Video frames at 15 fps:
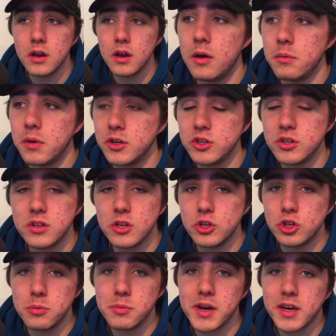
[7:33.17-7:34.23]
and just the
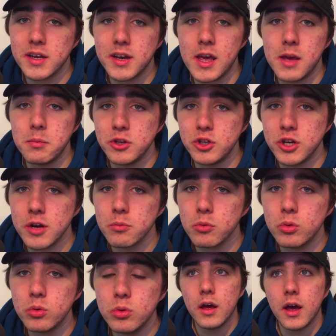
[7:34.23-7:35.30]
Schumacher name in general.
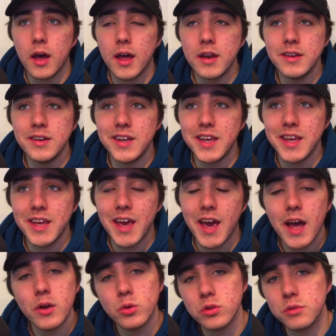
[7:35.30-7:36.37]
And he
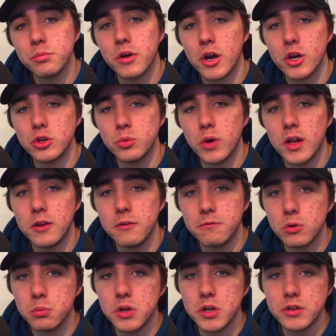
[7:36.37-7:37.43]
handled the pressure well in
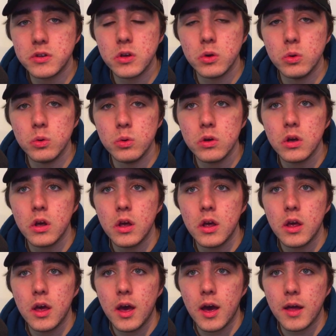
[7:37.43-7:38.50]
Formula 2.
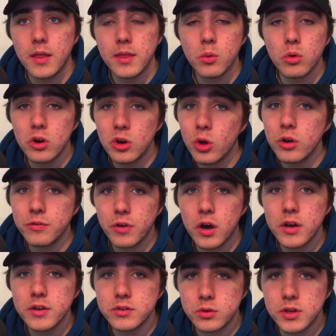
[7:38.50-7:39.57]
And there were a lot of
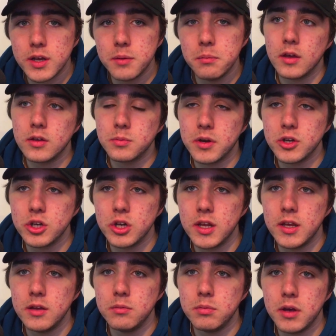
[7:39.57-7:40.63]
eyes on him,
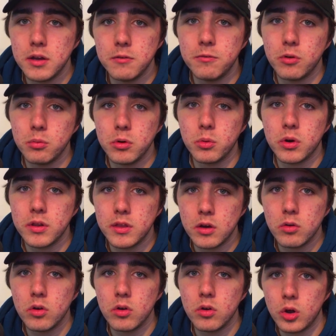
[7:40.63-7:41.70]
especially in Formula 1. There
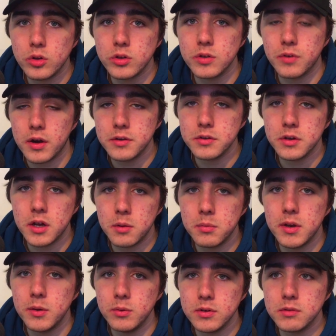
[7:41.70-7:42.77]
were a lot of eyes on him, and
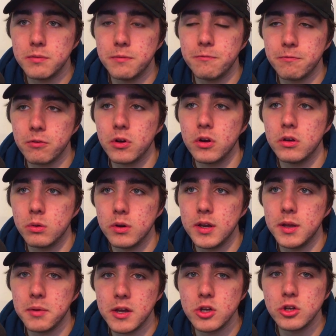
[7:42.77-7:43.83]
he was frequently
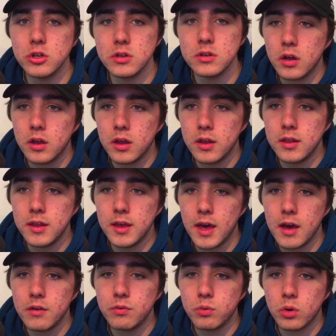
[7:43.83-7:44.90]
mentioned in the
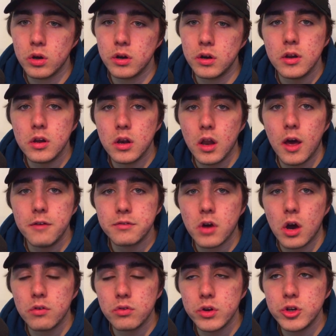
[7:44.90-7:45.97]
F1 live
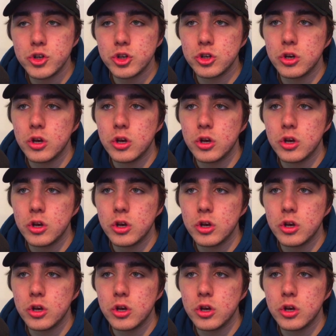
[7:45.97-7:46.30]
coverage.